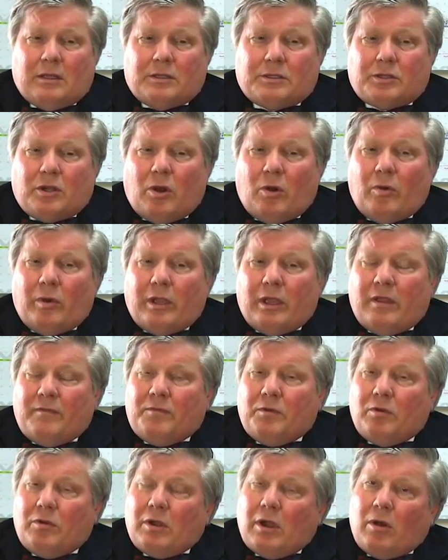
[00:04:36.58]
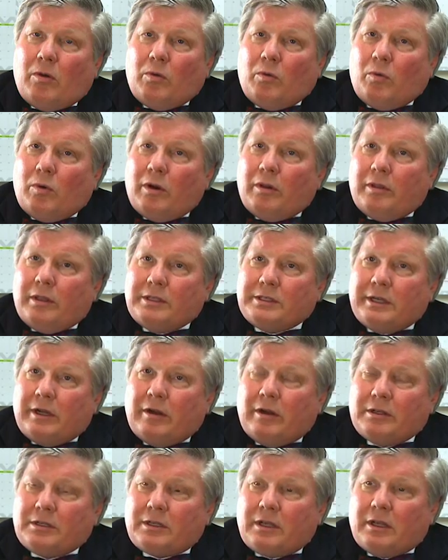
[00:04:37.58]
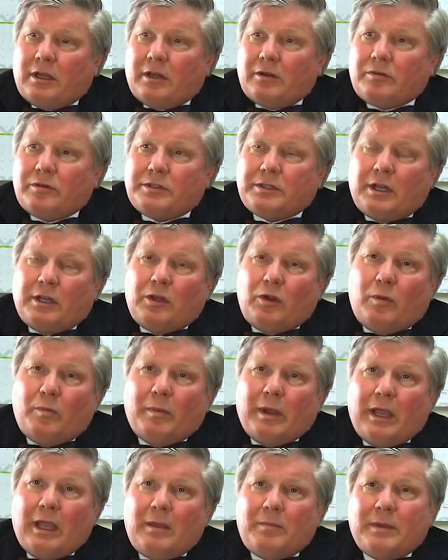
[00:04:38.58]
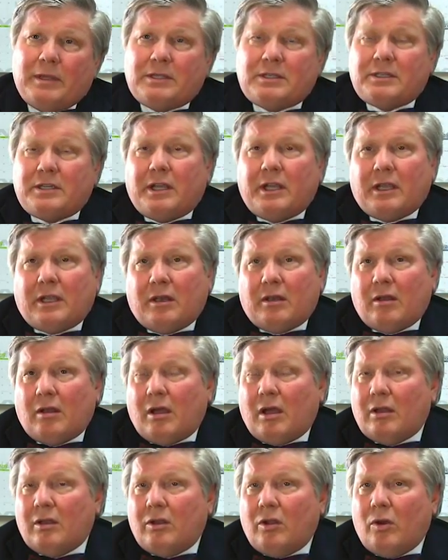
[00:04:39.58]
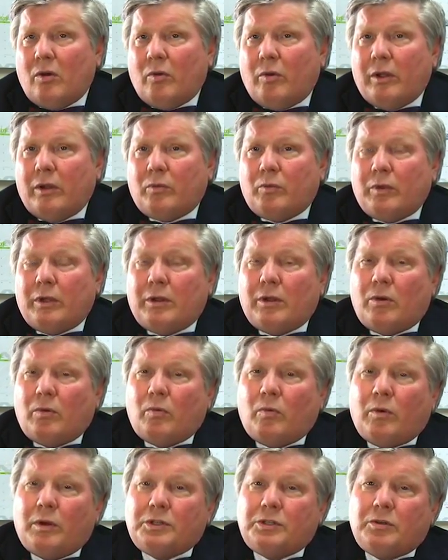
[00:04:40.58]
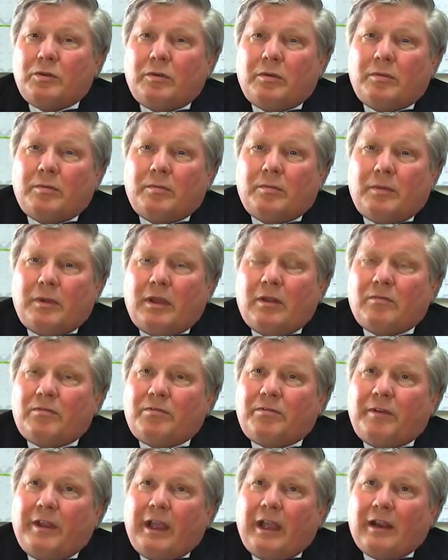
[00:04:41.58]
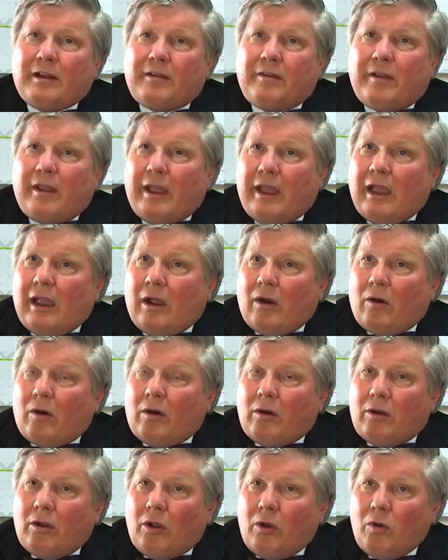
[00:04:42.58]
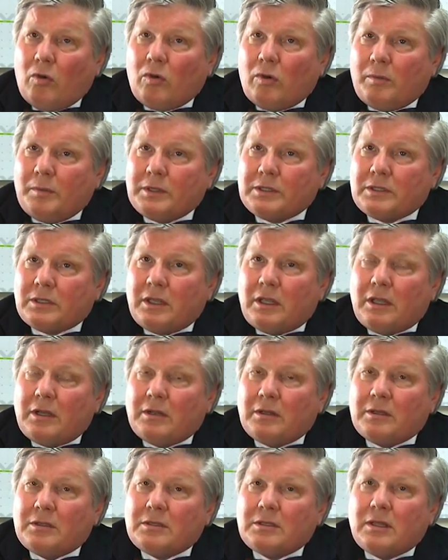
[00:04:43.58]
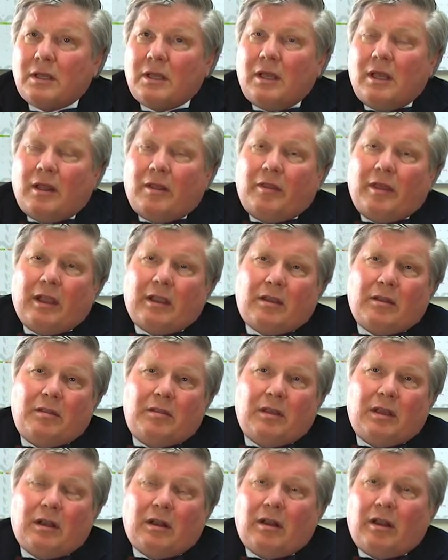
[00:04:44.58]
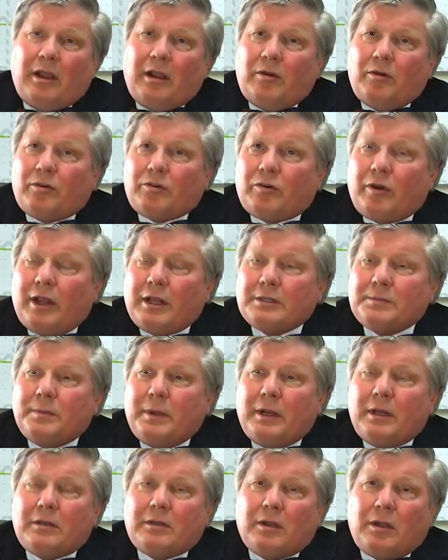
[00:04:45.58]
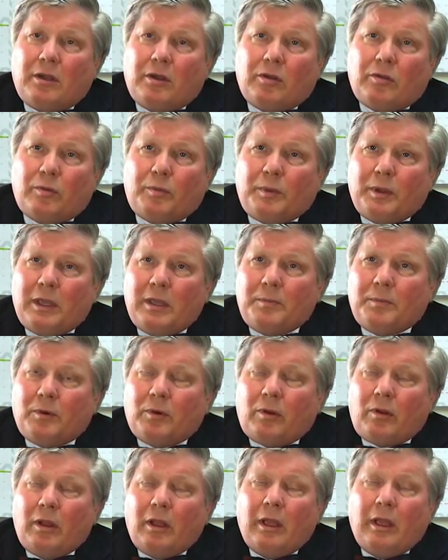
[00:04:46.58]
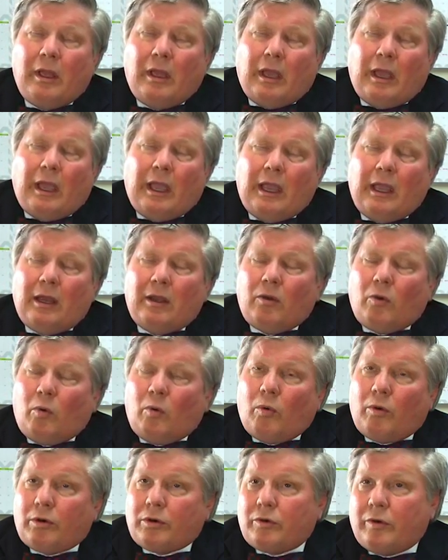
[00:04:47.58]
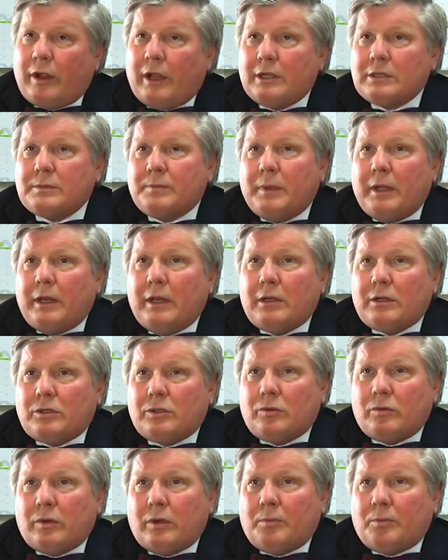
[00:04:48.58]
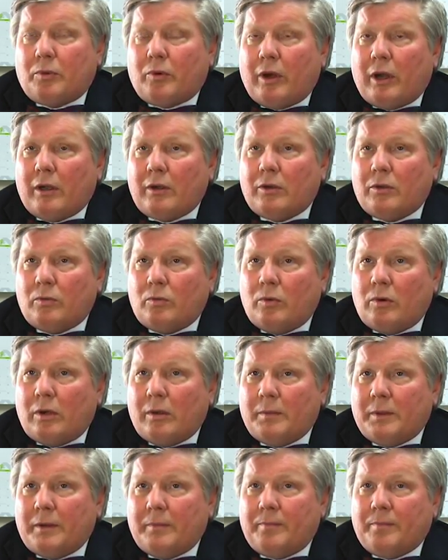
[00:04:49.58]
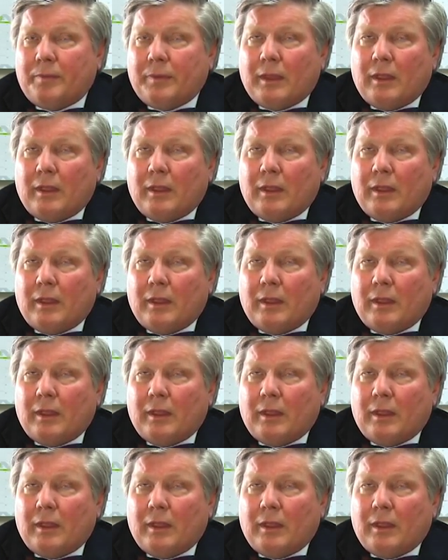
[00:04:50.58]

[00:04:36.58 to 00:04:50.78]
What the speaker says: So if you go to one of these areas of countries and you may be sick and not know it, we don't want you to infect our local mosquitoes that could then later transmit it to other people and or transmit it to a pregnant woman.